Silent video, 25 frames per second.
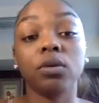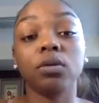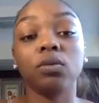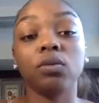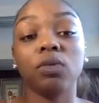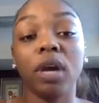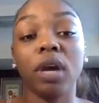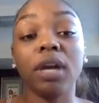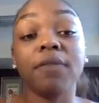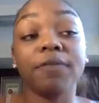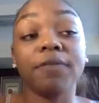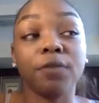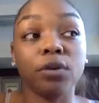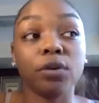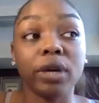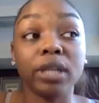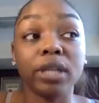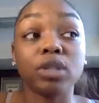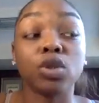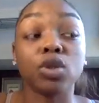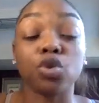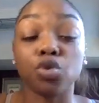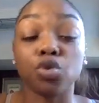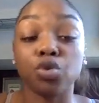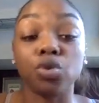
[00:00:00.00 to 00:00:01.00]
right? For
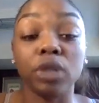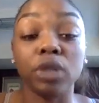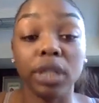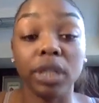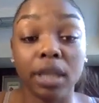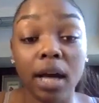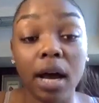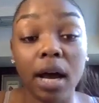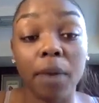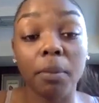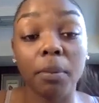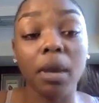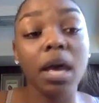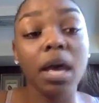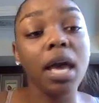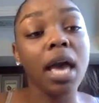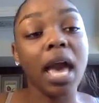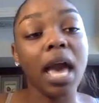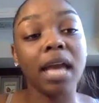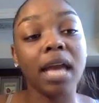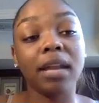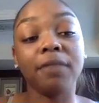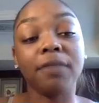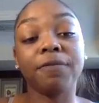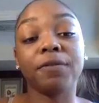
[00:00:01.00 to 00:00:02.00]
it to truly come.
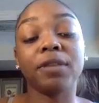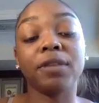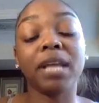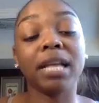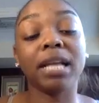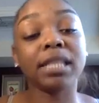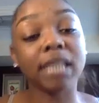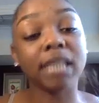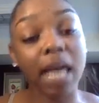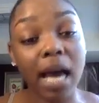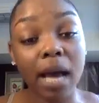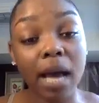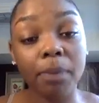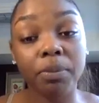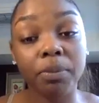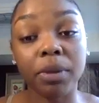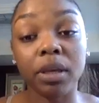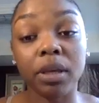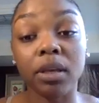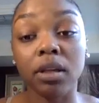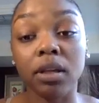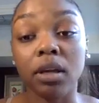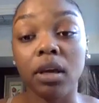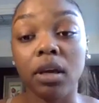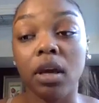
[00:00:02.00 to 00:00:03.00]
And then for that to
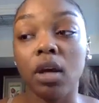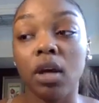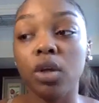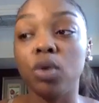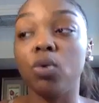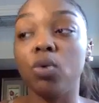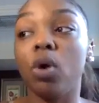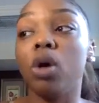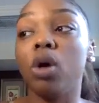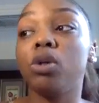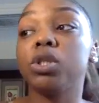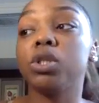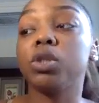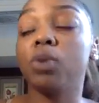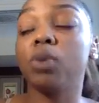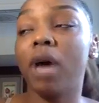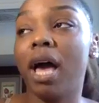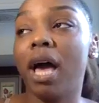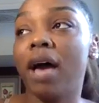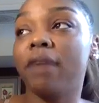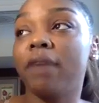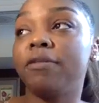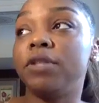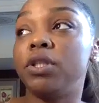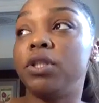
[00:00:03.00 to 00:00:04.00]
happen, you also
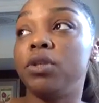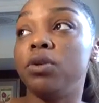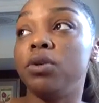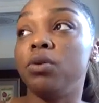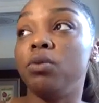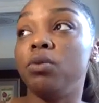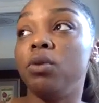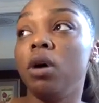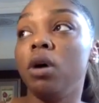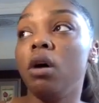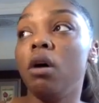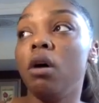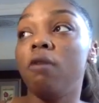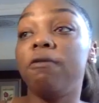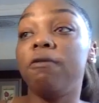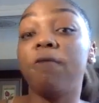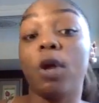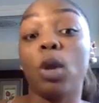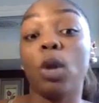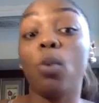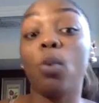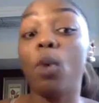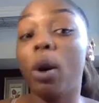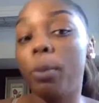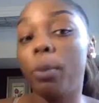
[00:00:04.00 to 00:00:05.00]
have to
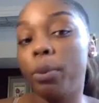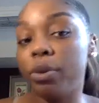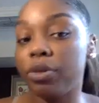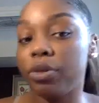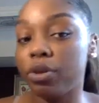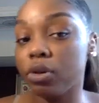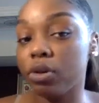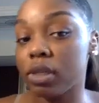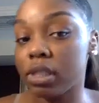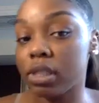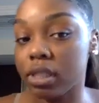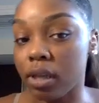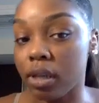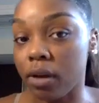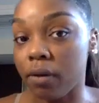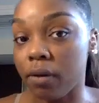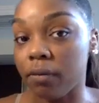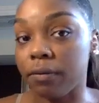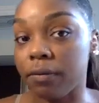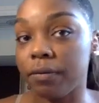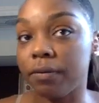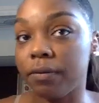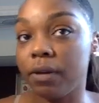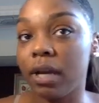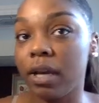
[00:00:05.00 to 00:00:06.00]
follow up with
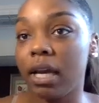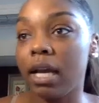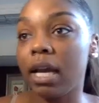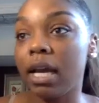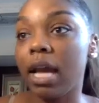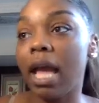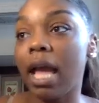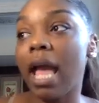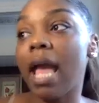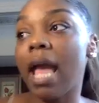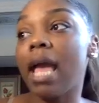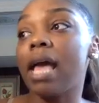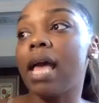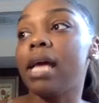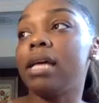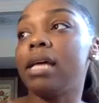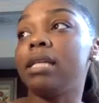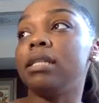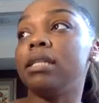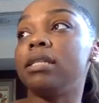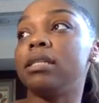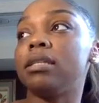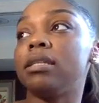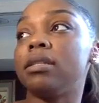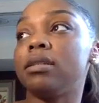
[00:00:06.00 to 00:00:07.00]
yourself
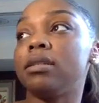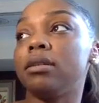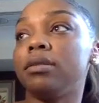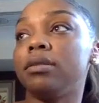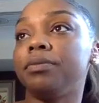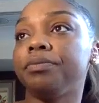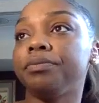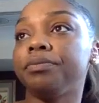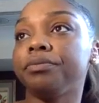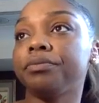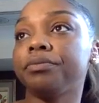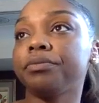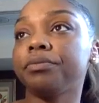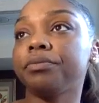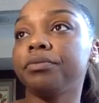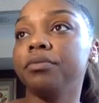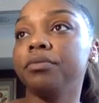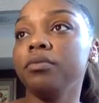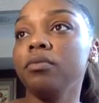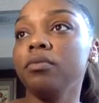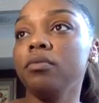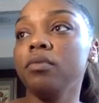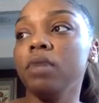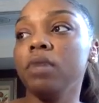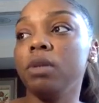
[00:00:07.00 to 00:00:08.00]
and
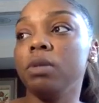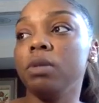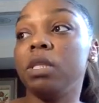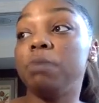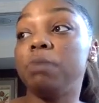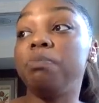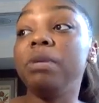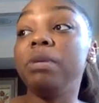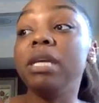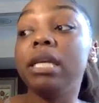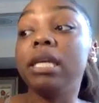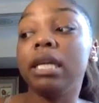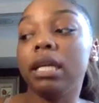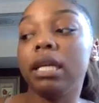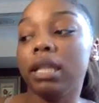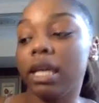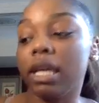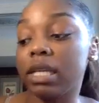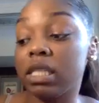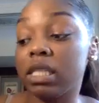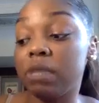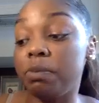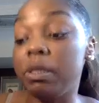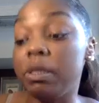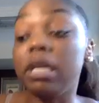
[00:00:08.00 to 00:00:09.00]
speak it,
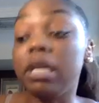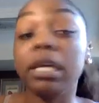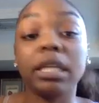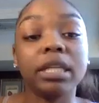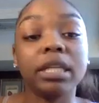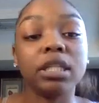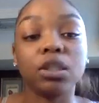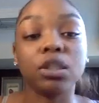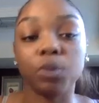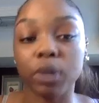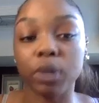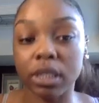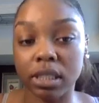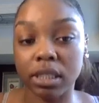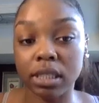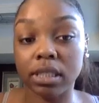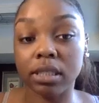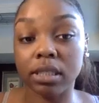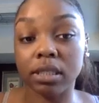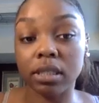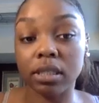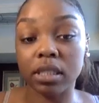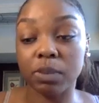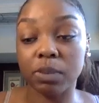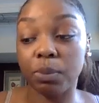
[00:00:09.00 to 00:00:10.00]
like speak it into
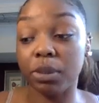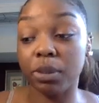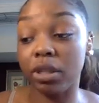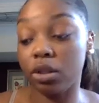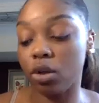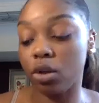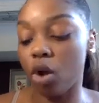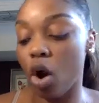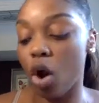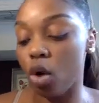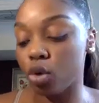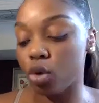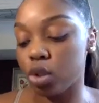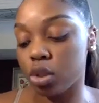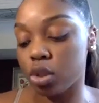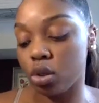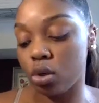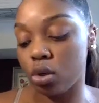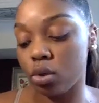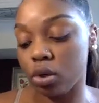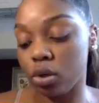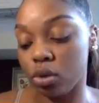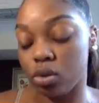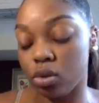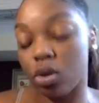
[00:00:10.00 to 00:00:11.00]
existence. But there
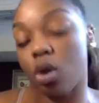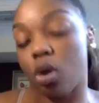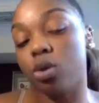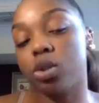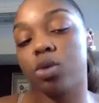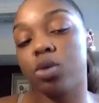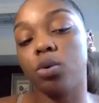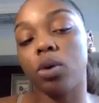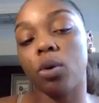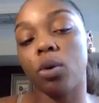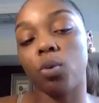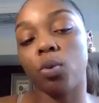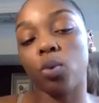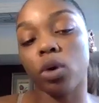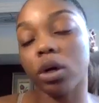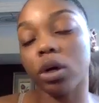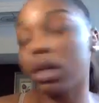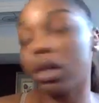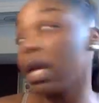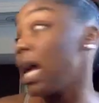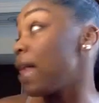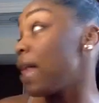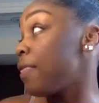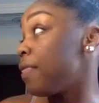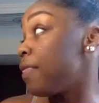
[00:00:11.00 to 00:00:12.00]
also there's also a
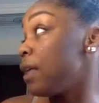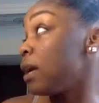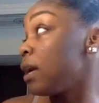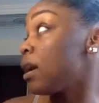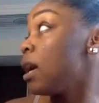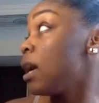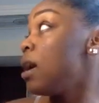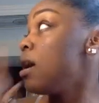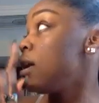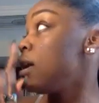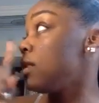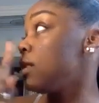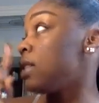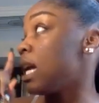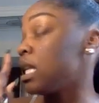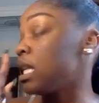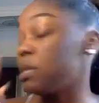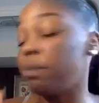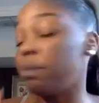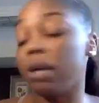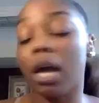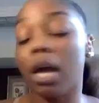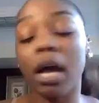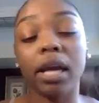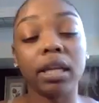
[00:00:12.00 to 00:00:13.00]
work ethic that's
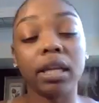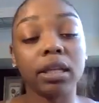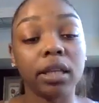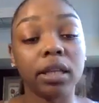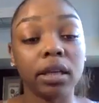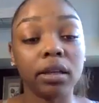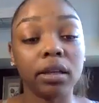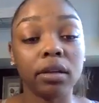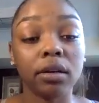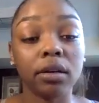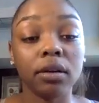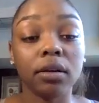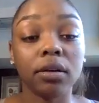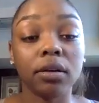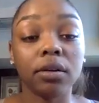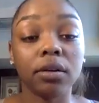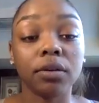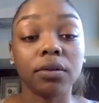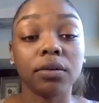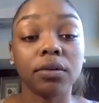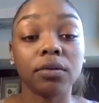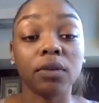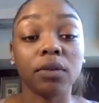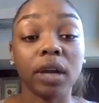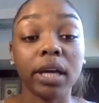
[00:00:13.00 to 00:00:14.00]
behind it,
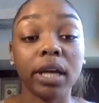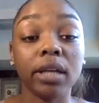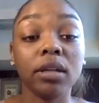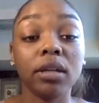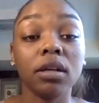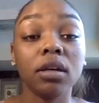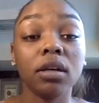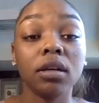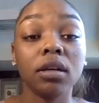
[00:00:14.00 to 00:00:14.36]
right?